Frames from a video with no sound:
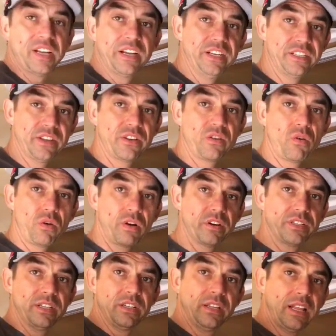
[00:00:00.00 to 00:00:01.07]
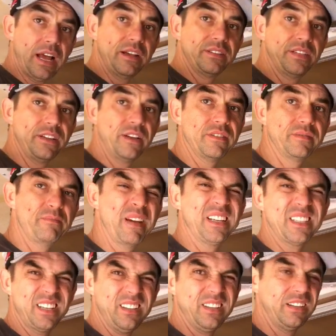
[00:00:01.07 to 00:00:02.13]
on each of the corners, and allows, you know, it
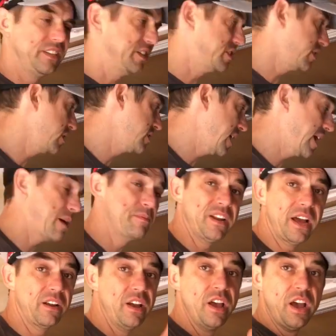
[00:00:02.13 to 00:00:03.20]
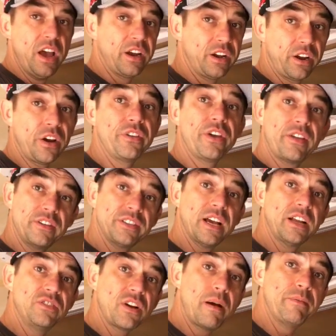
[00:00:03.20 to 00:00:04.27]
makes it a little easier to take up and down. I'm gonna go to the other side
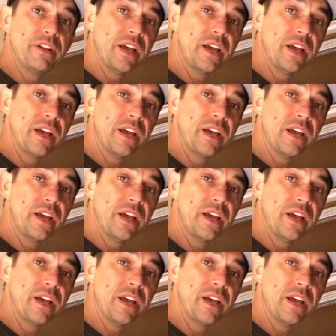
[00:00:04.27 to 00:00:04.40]
and drop it